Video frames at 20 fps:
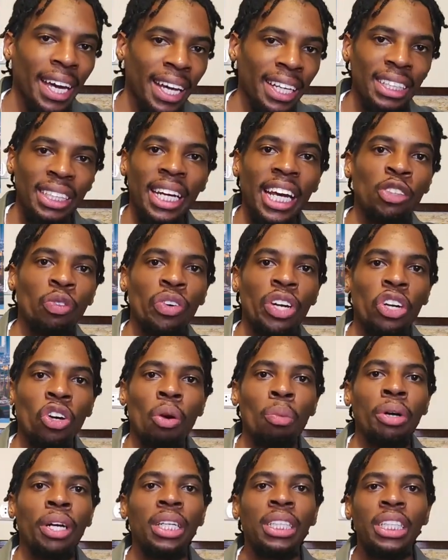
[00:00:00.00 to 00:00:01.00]
In today's
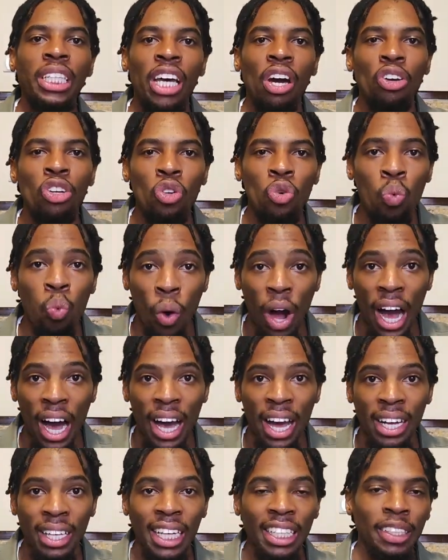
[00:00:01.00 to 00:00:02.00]
video, I'm going to tell you
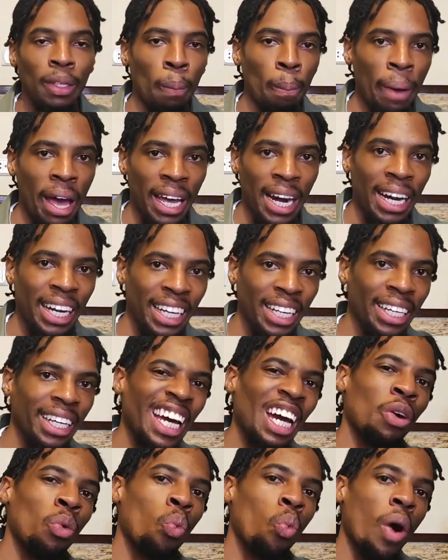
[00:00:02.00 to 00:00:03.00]
why that's a bad
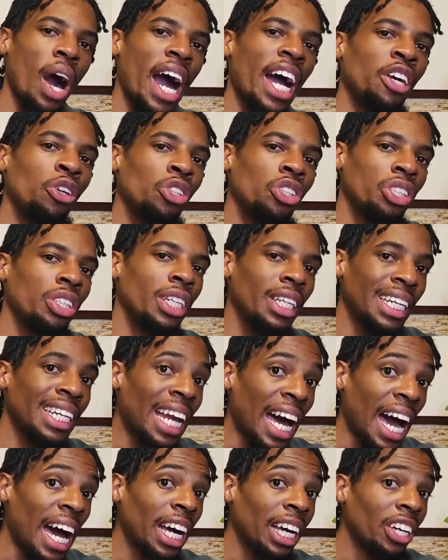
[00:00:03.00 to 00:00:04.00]
idea and why you should
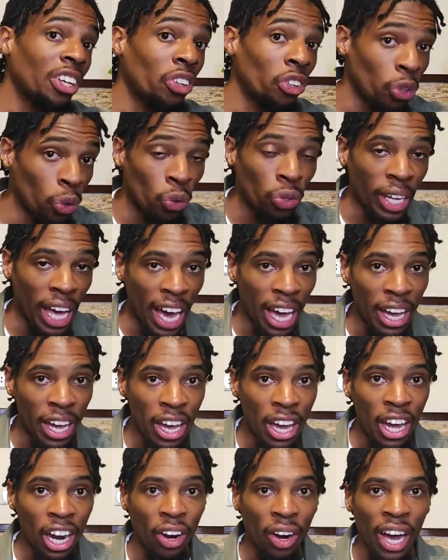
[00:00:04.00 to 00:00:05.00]
not do that.
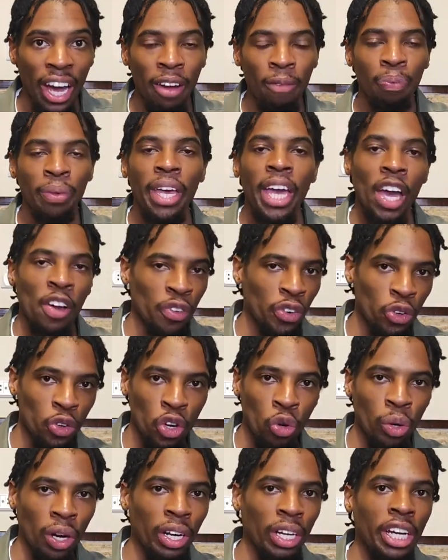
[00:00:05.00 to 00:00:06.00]
All right, if you're
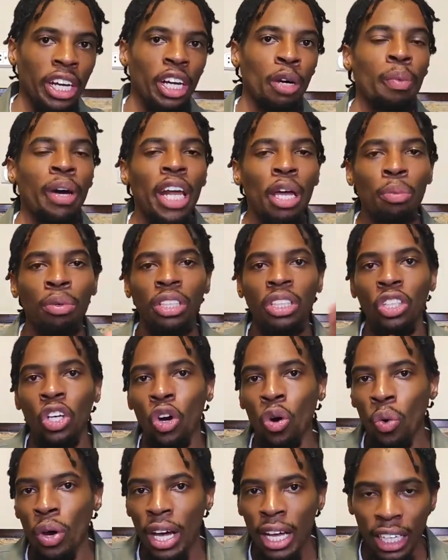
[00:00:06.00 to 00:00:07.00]
new around here, my name is
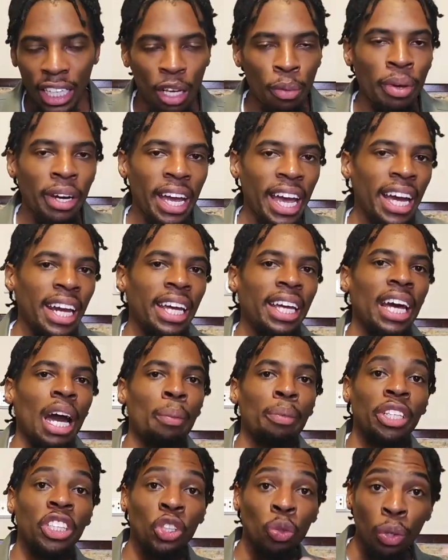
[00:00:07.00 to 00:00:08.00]
No Limit Eddie.
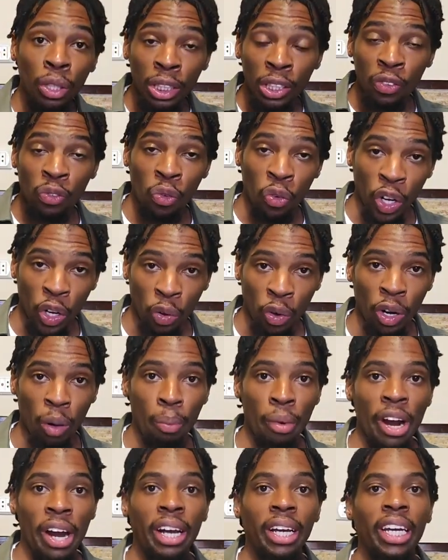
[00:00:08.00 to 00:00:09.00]
I'm a 24-year-old
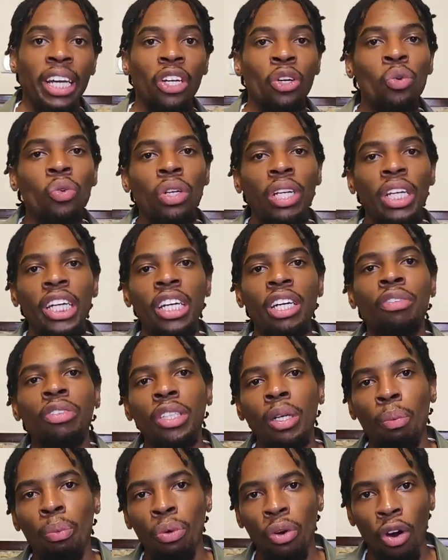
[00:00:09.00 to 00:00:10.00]
American who
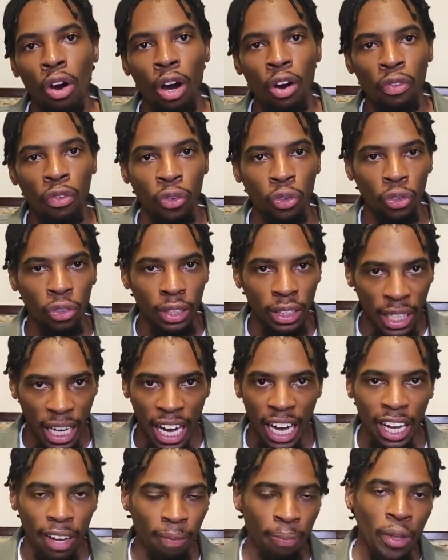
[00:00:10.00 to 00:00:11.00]
lives abroad full
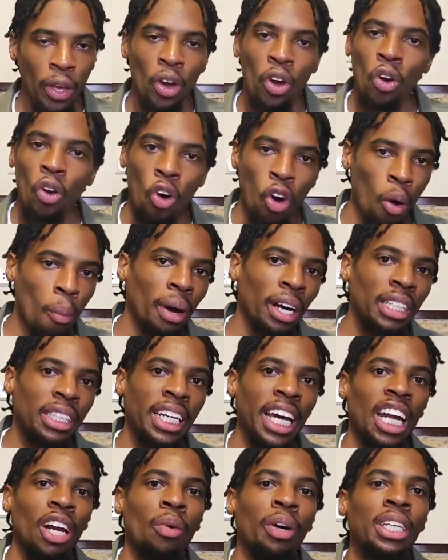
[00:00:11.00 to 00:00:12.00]
time. On my
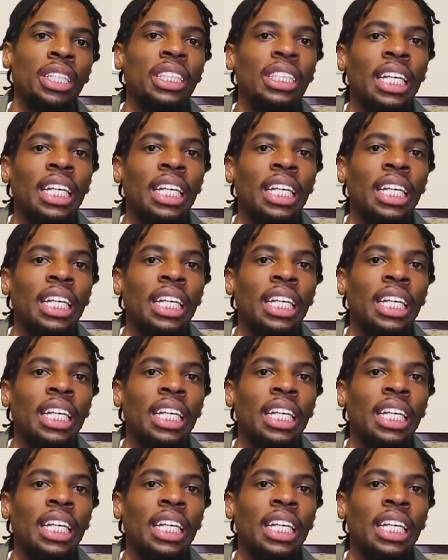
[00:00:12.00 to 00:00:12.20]
channel, I